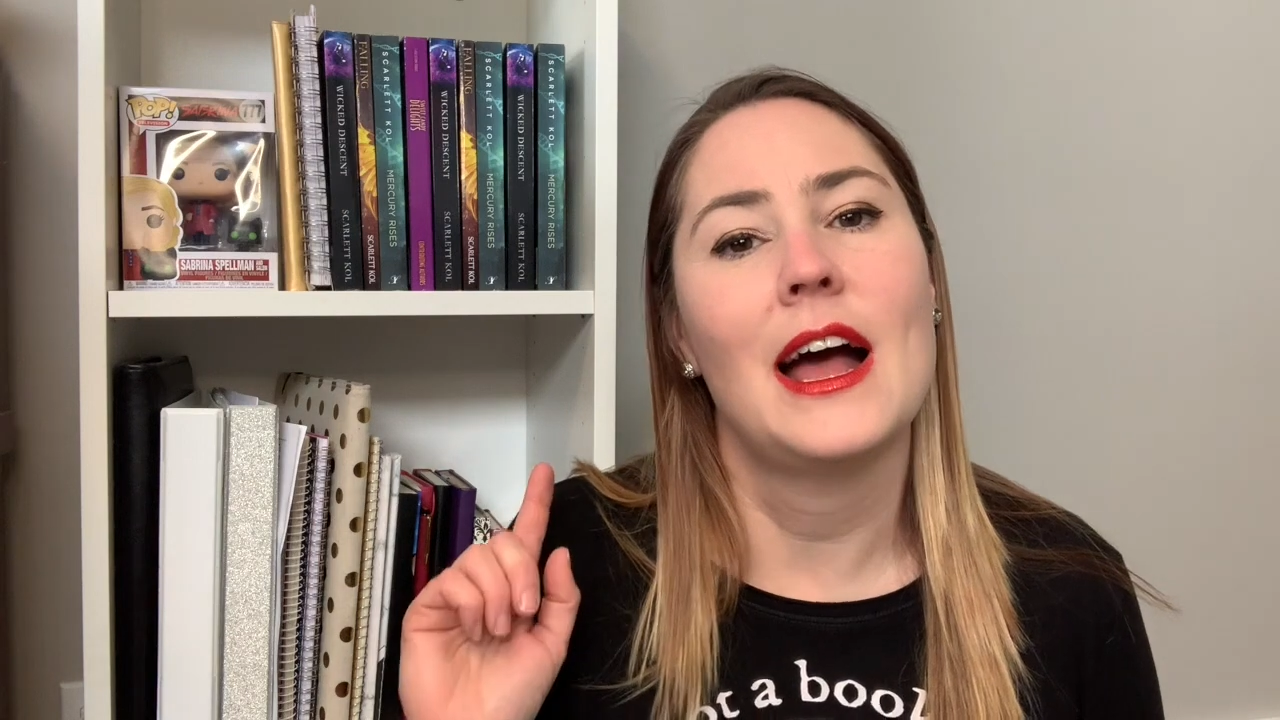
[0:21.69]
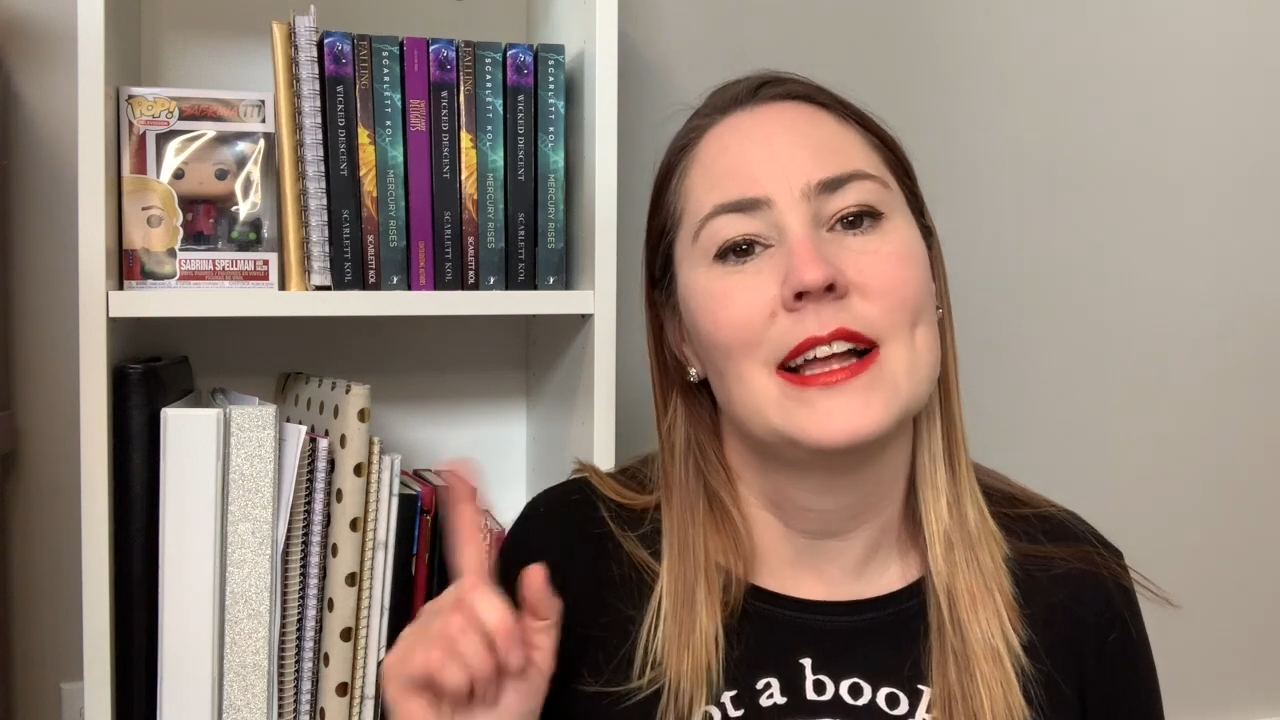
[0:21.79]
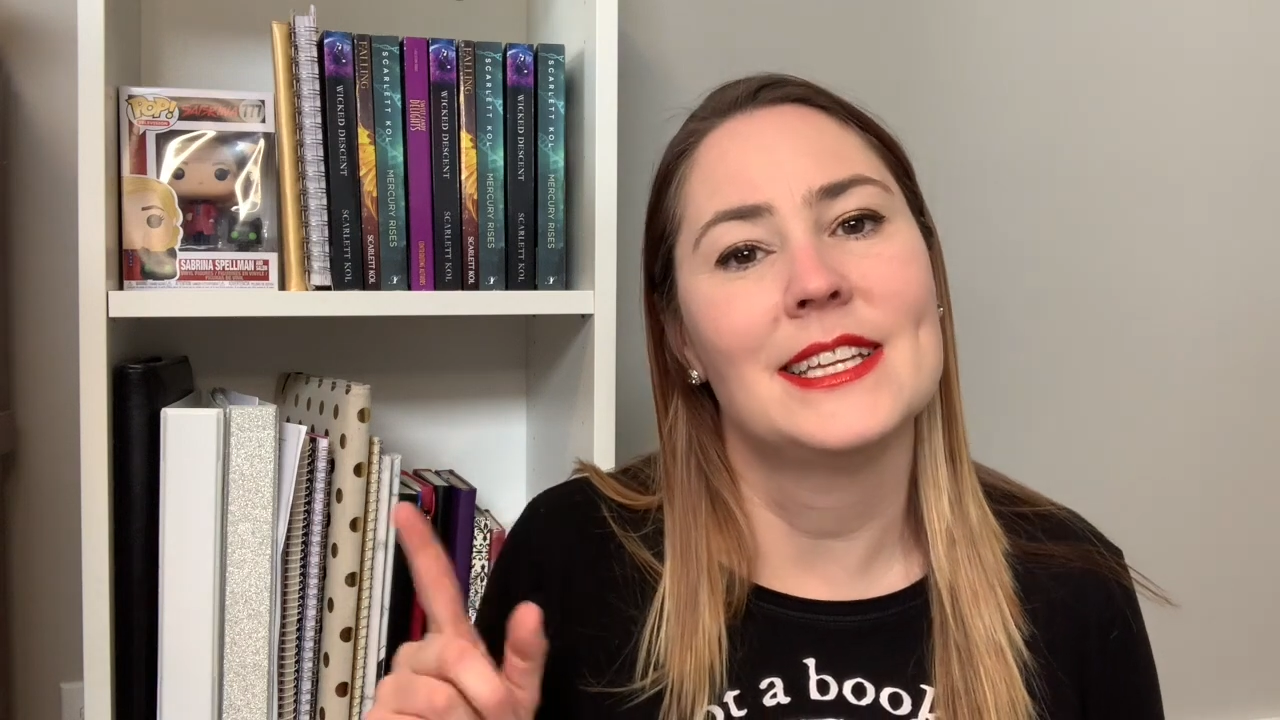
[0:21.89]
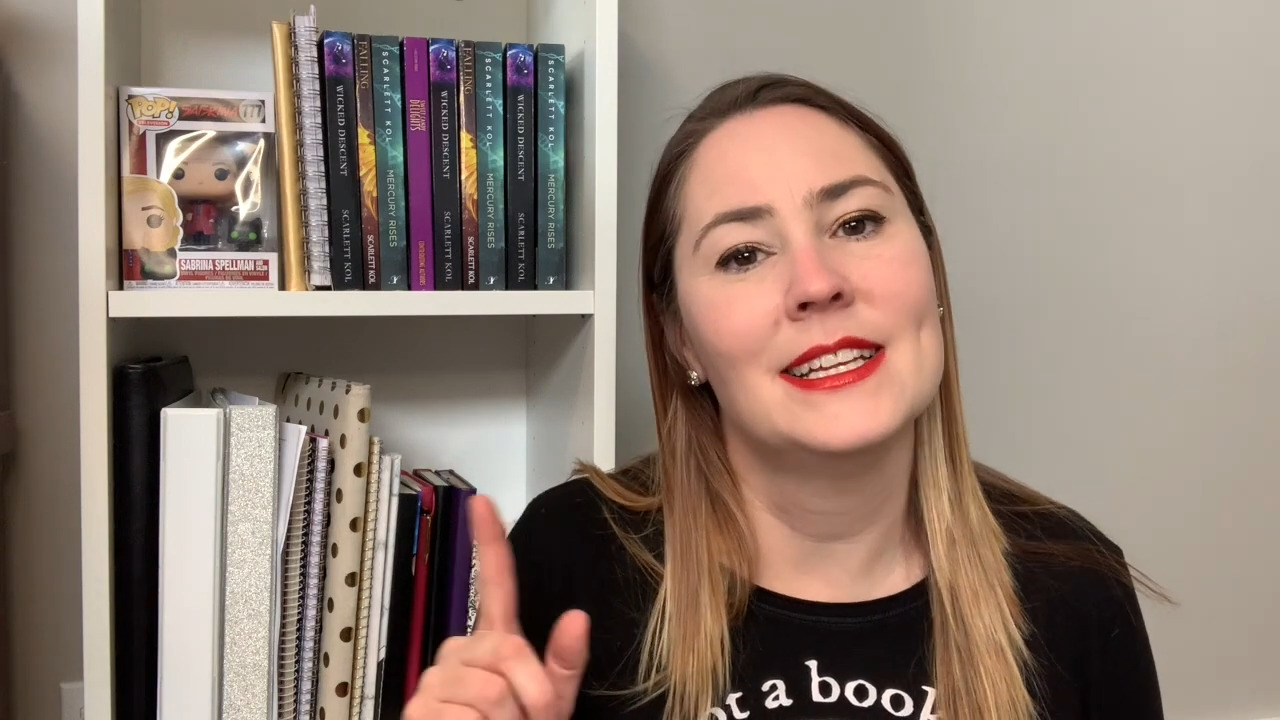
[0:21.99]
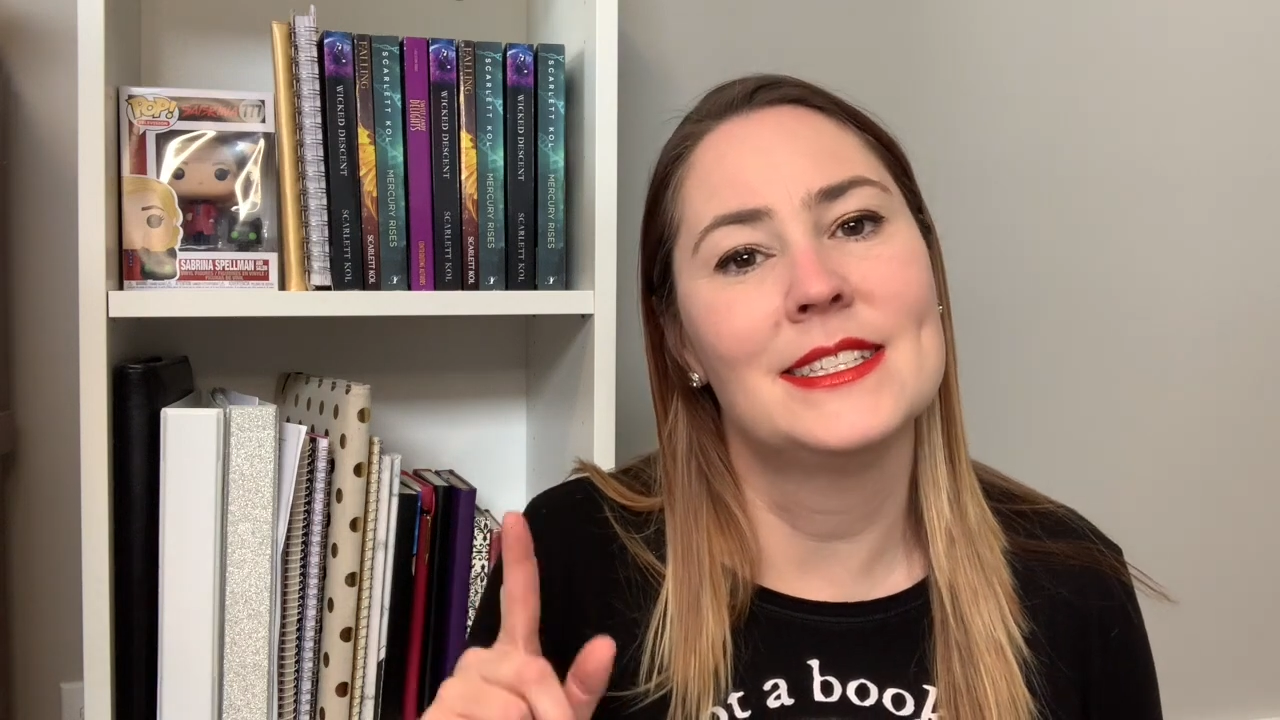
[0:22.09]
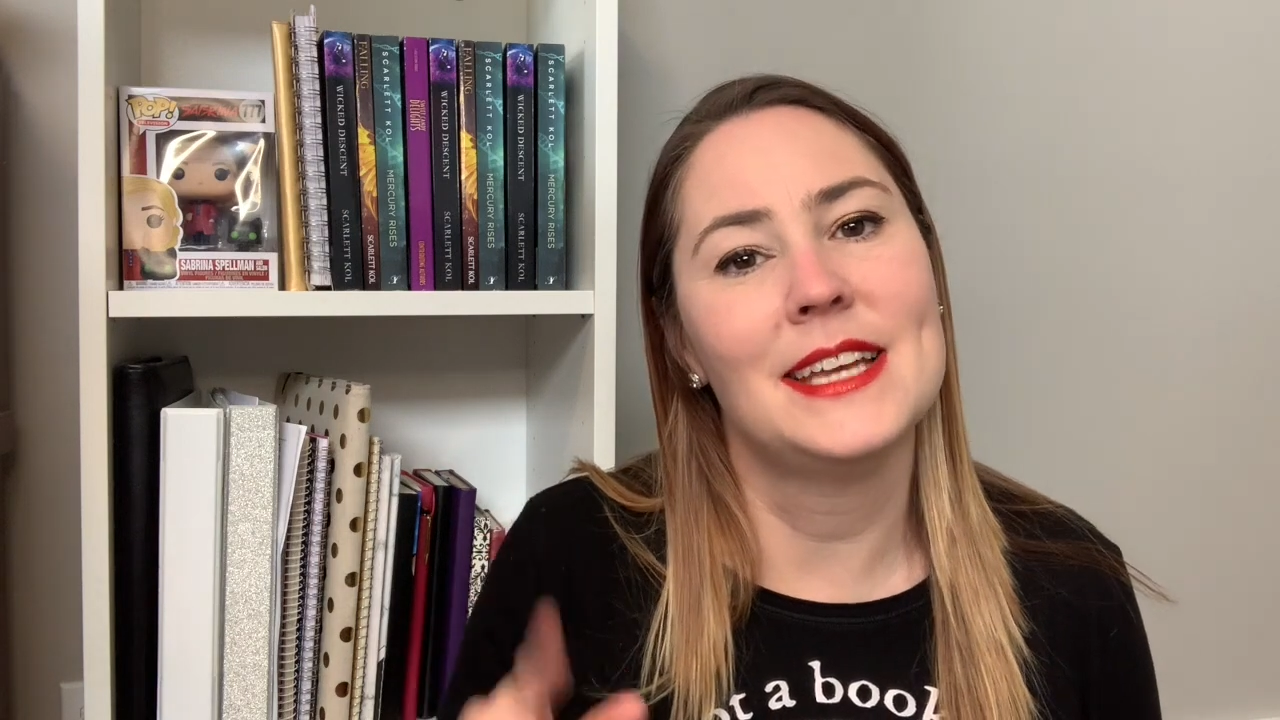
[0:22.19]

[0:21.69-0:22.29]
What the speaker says: tends to